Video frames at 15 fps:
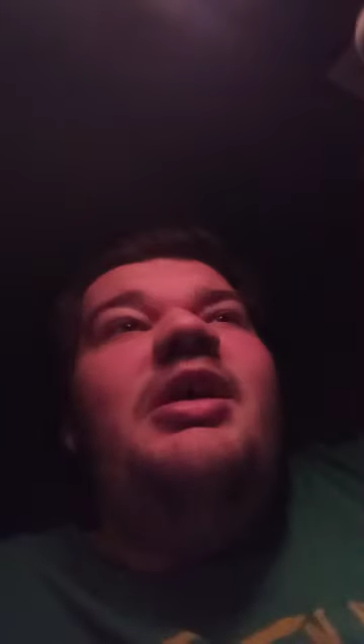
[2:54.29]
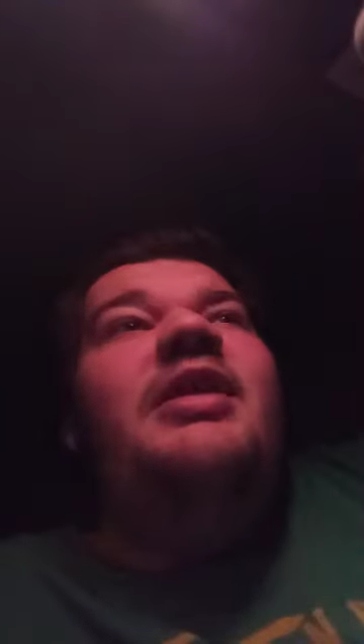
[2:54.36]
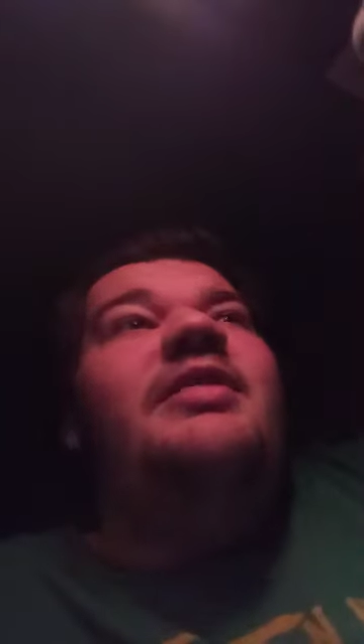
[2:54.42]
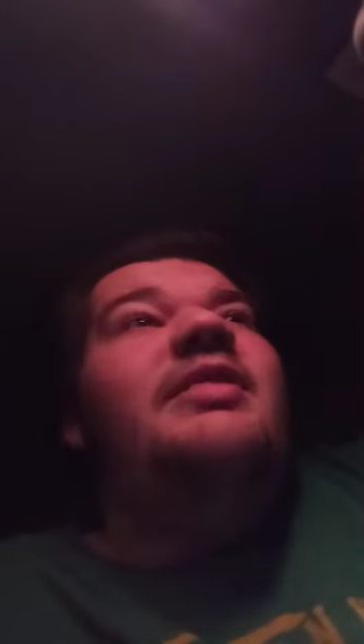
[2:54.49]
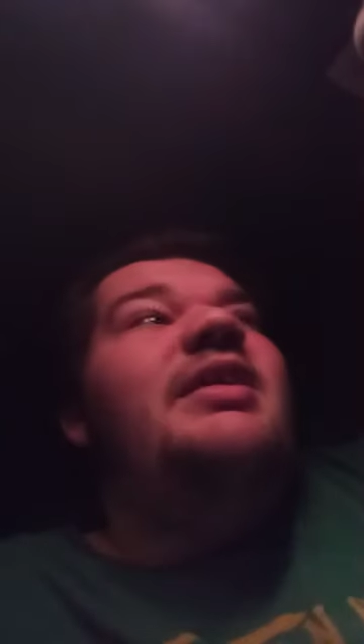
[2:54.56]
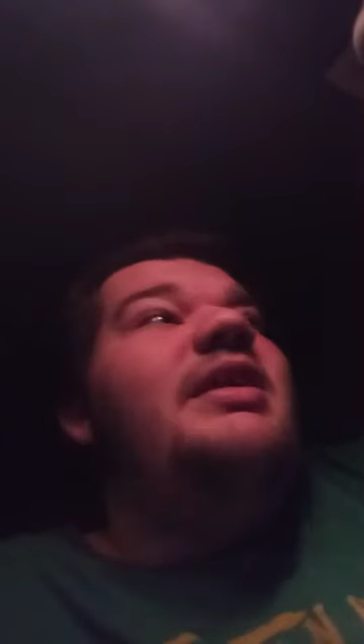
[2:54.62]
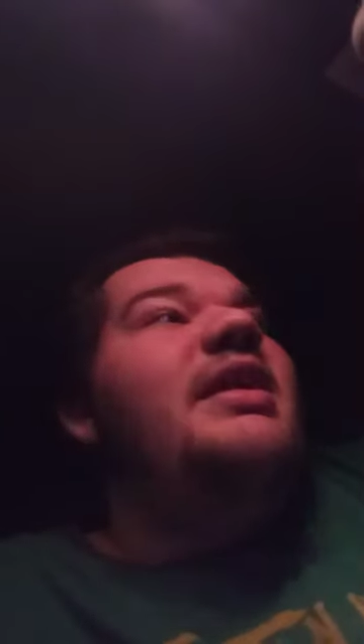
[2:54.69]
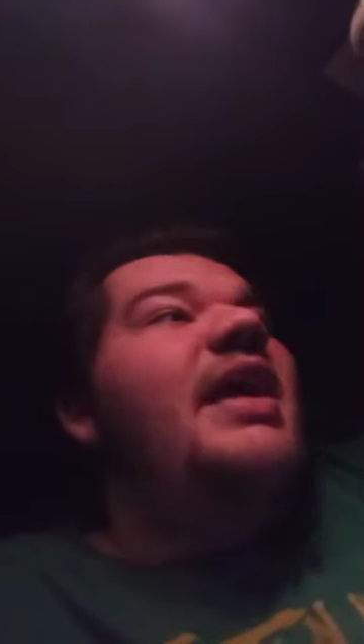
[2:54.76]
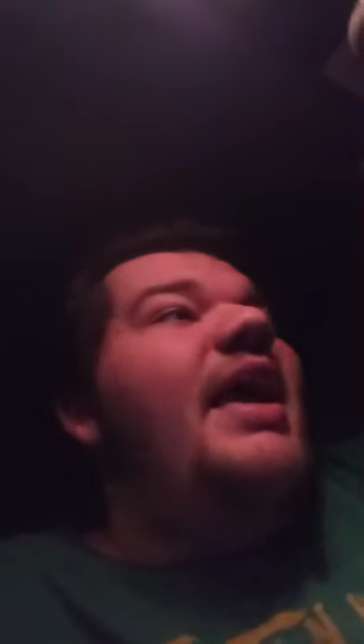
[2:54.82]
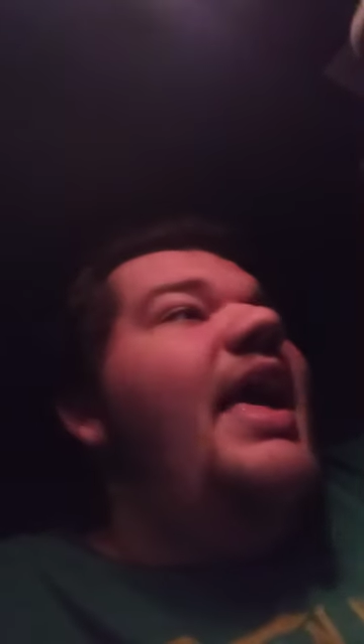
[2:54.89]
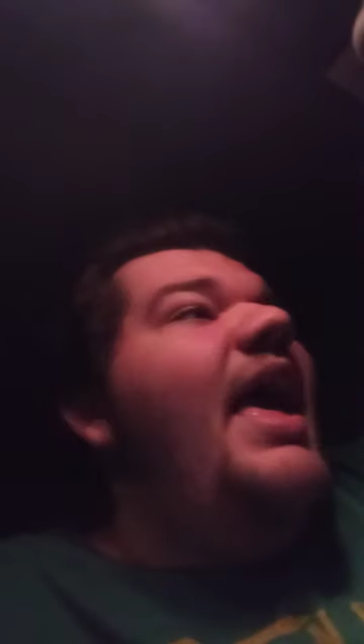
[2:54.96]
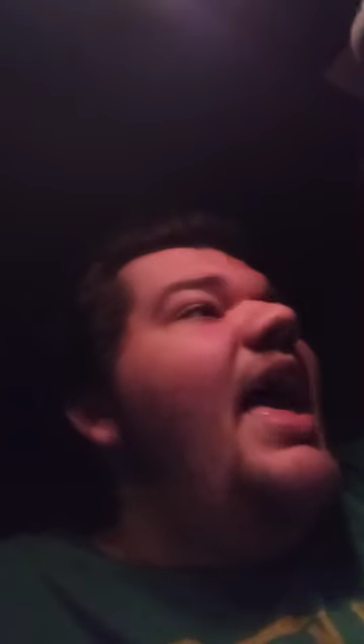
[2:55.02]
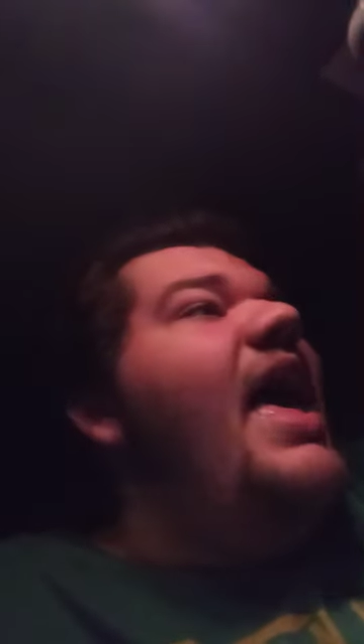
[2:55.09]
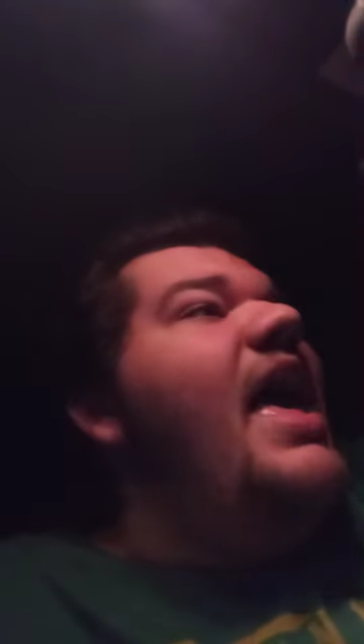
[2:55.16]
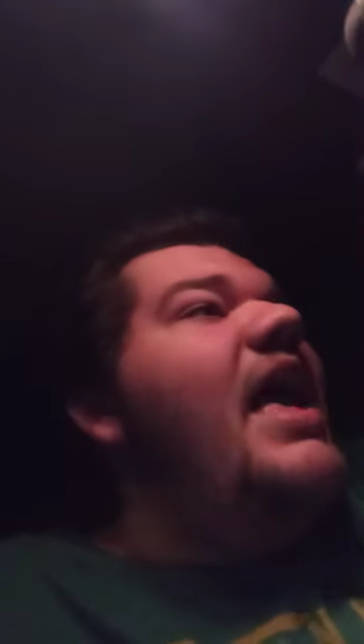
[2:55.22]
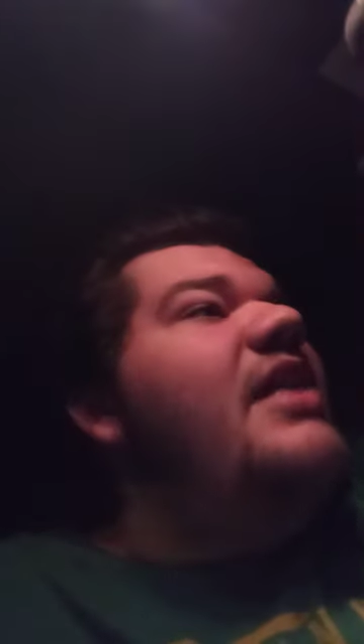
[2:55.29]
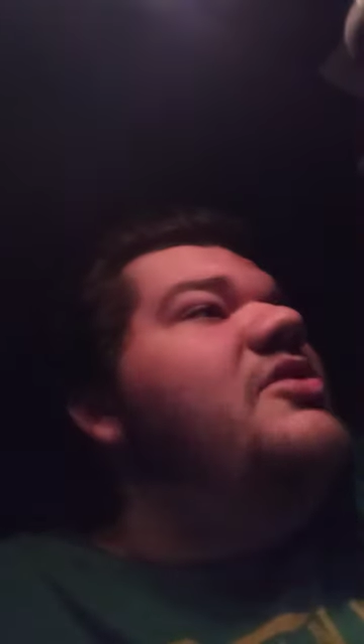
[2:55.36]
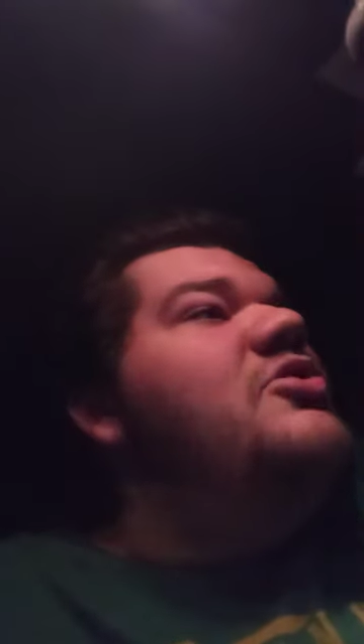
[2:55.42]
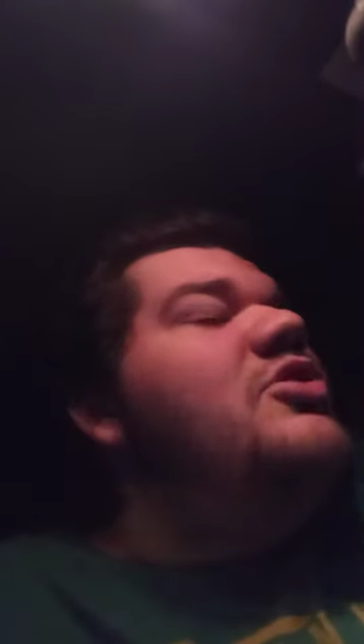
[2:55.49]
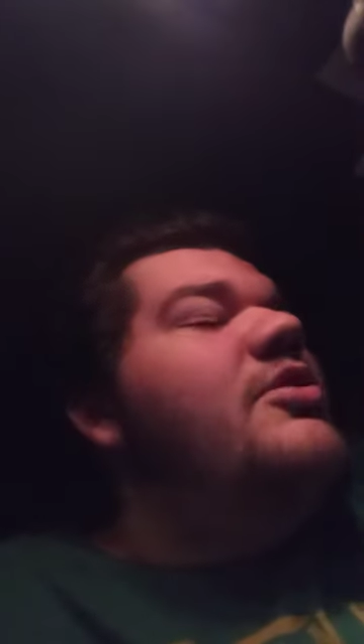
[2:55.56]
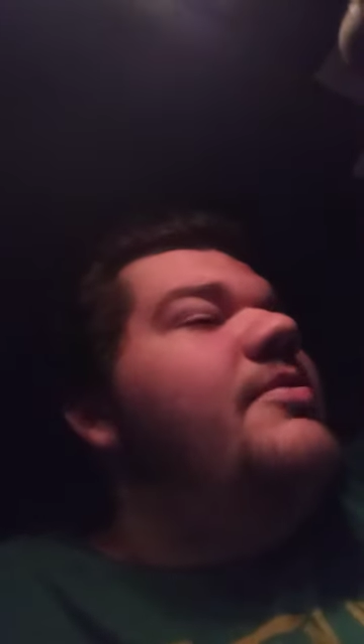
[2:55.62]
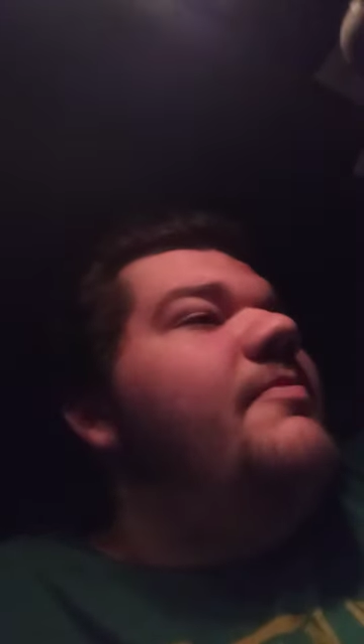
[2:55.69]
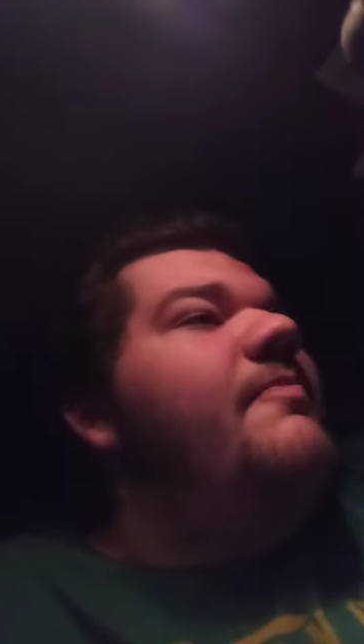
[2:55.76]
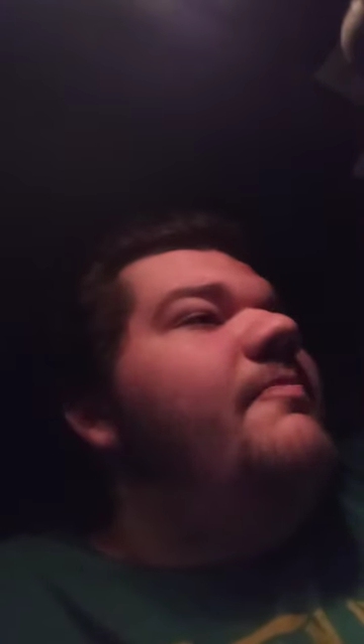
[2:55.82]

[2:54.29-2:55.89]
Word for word: is the Edge